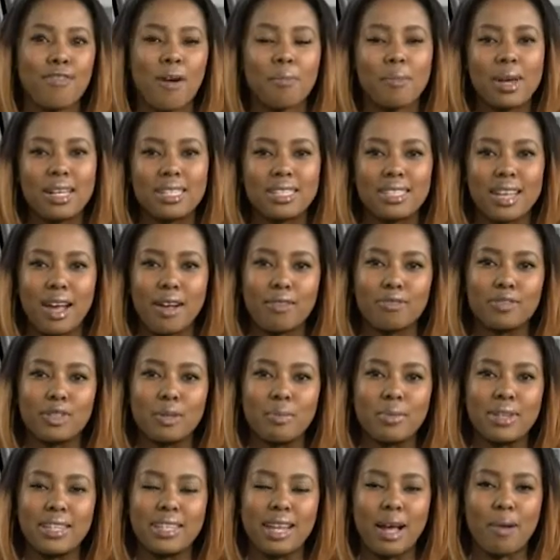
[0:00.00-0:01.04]
From
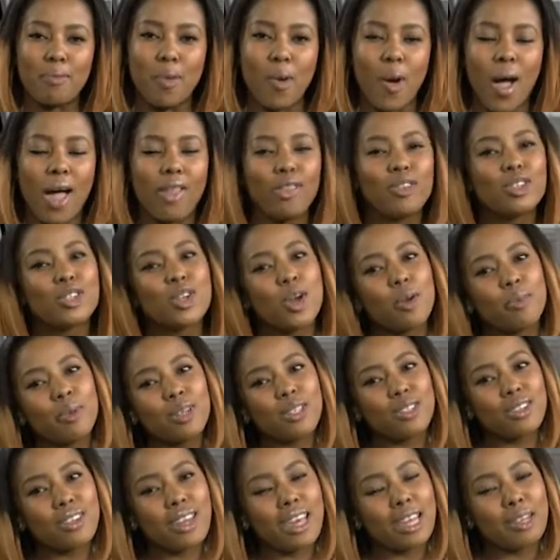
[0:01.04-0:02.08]
myself, Dumi Nhlapo, and the
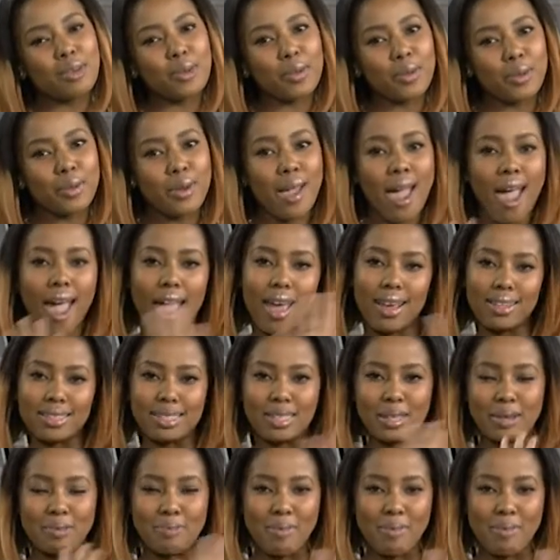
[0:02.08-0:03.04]
Joburg Today crew, it's